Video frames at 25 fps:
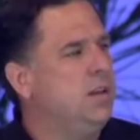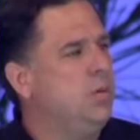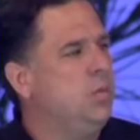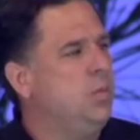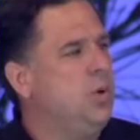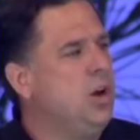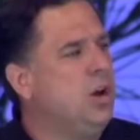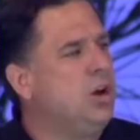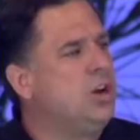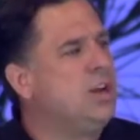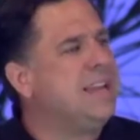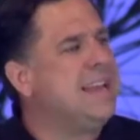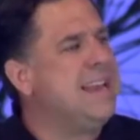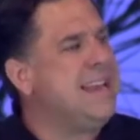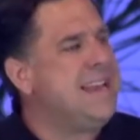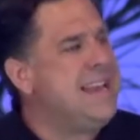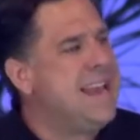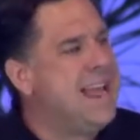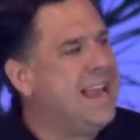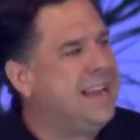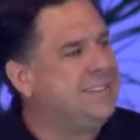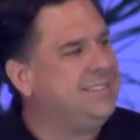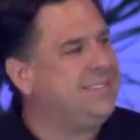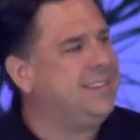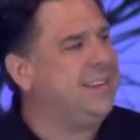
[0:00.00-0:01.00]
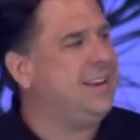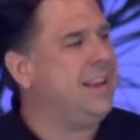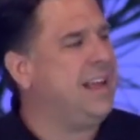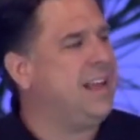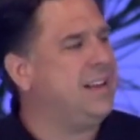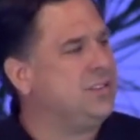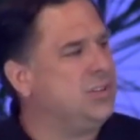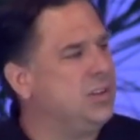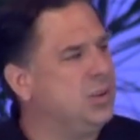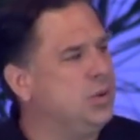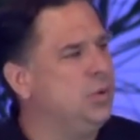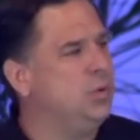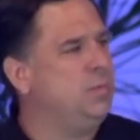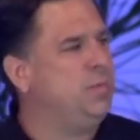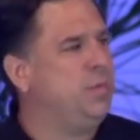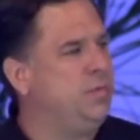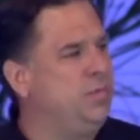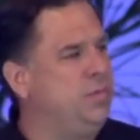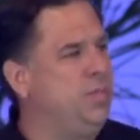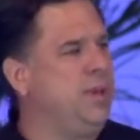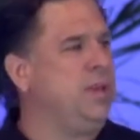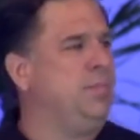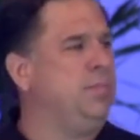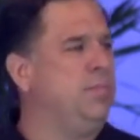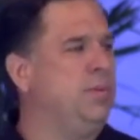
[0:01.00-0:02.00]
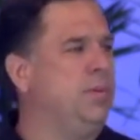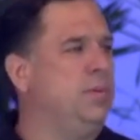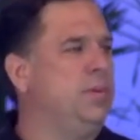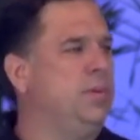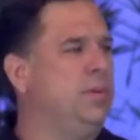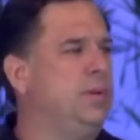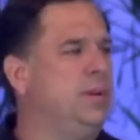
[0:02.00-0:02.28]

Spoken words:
We are connected as a group of people.